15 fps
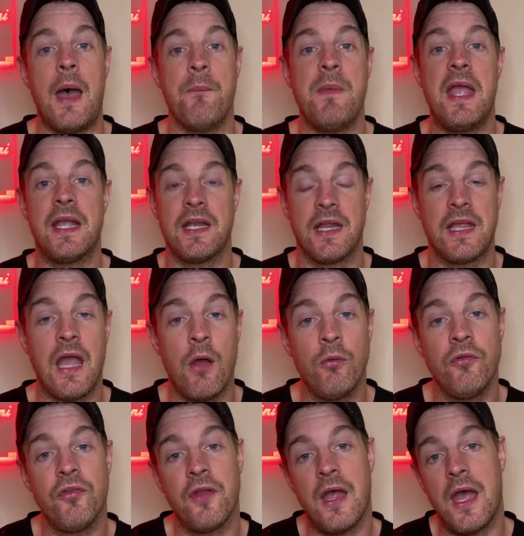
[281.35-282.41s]
make an
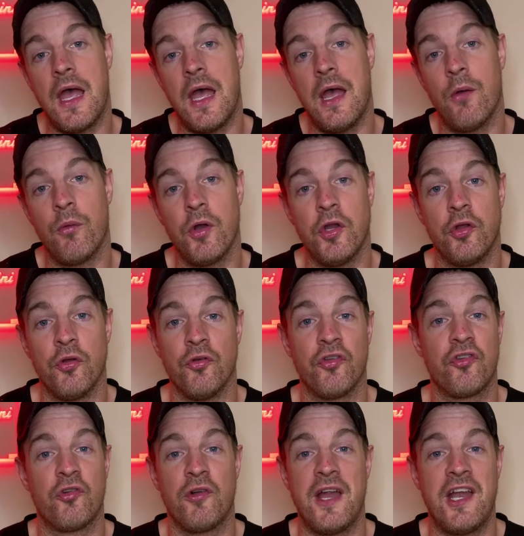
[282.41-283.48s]
account where you can
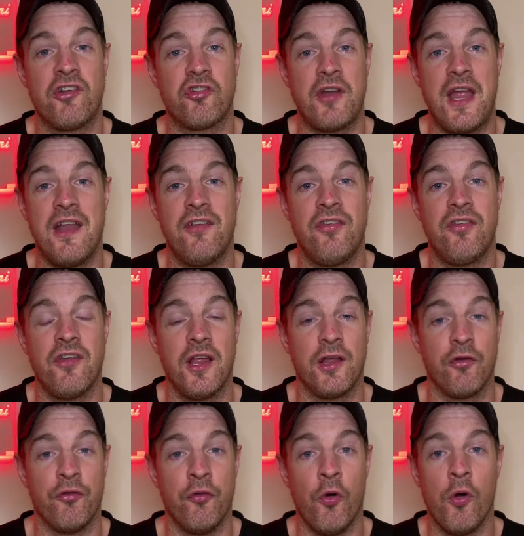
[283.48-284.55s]
just create threads,
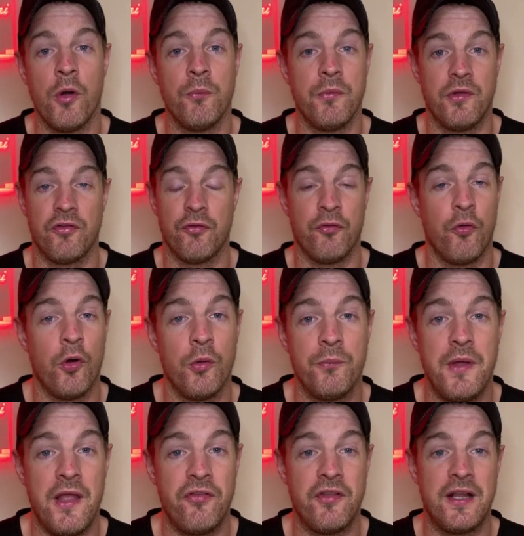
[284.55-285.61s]
like a forum. It's a
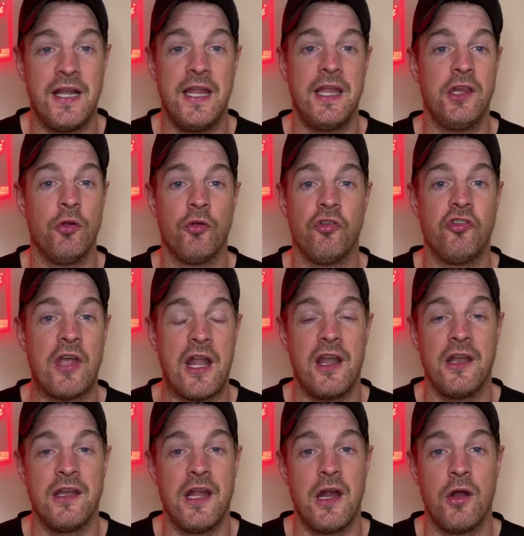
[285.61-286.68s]
forum, basically, and you can chat
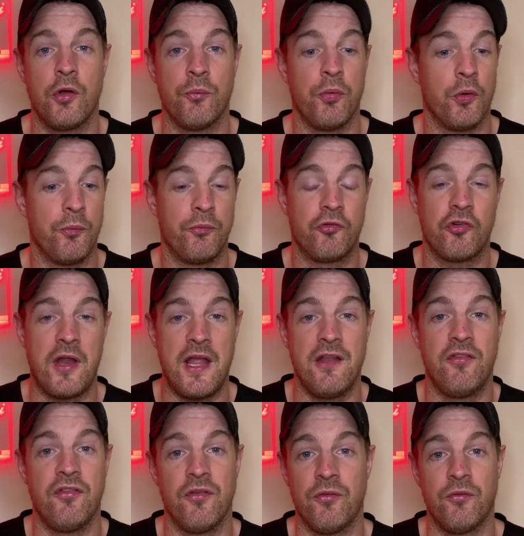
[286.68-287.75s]
on there. You can put up
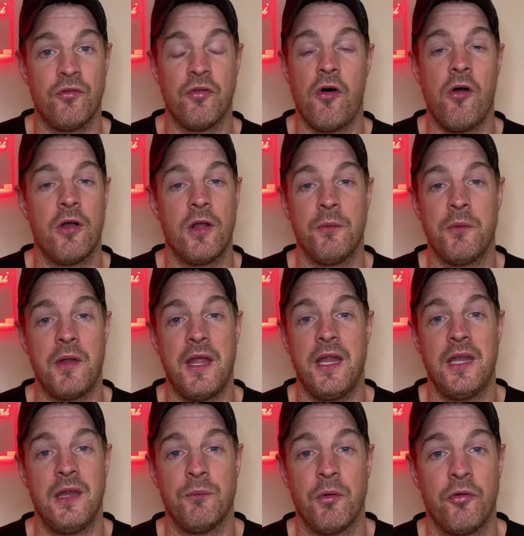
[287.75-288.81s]
threads talking about
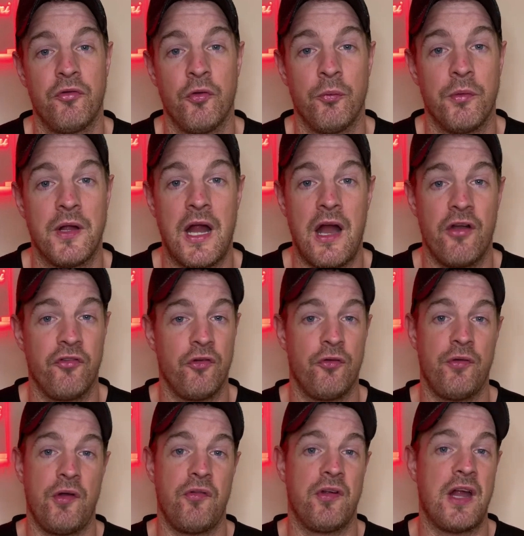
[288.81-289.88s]
anything about supercars or your
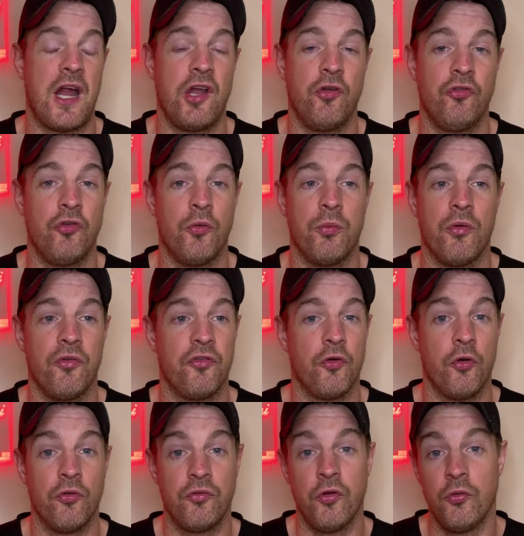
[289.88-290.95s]
favorite car YouTuber.
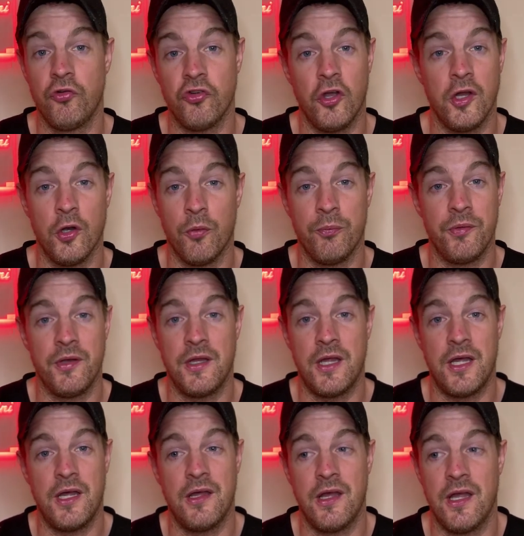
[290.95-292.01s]
So do join up
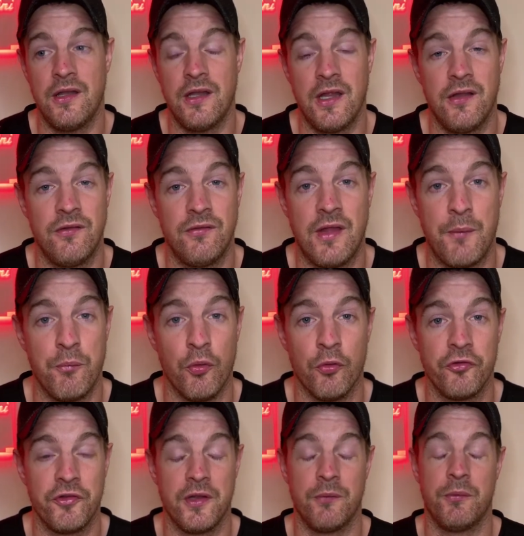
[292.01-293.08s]
and get
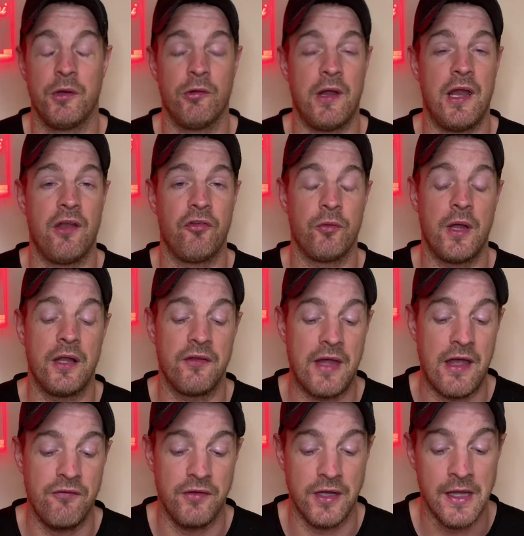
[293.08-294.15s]
posting. It'd be great as well to
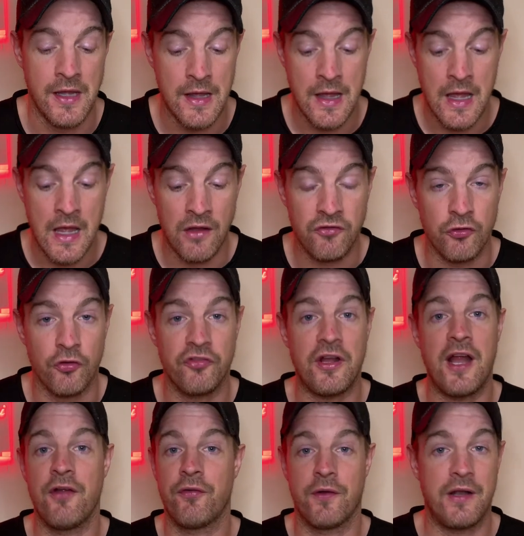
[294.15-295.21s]
have you. So
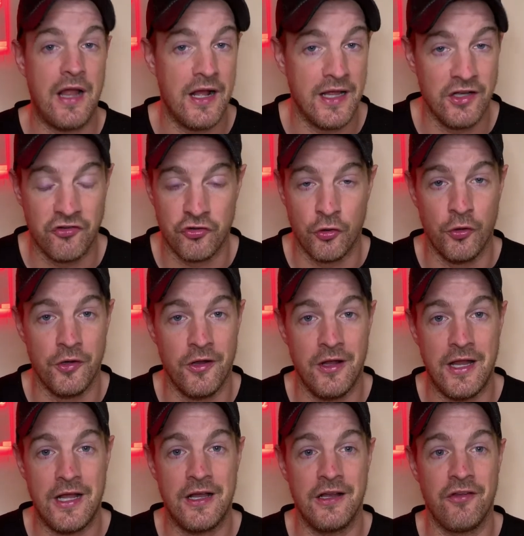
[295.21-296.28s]
sorry for the long intro and all
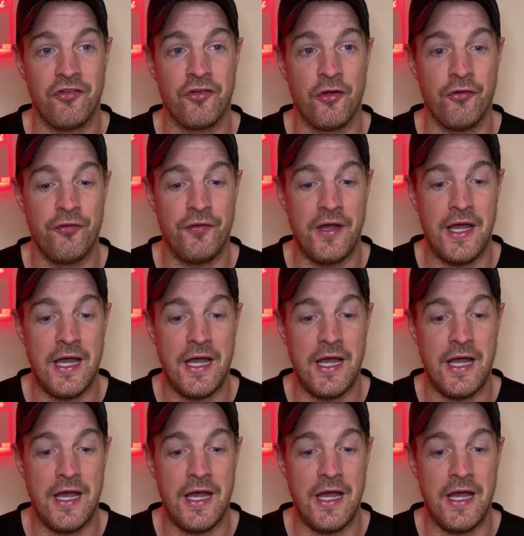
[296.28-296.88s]
that kind of stuff.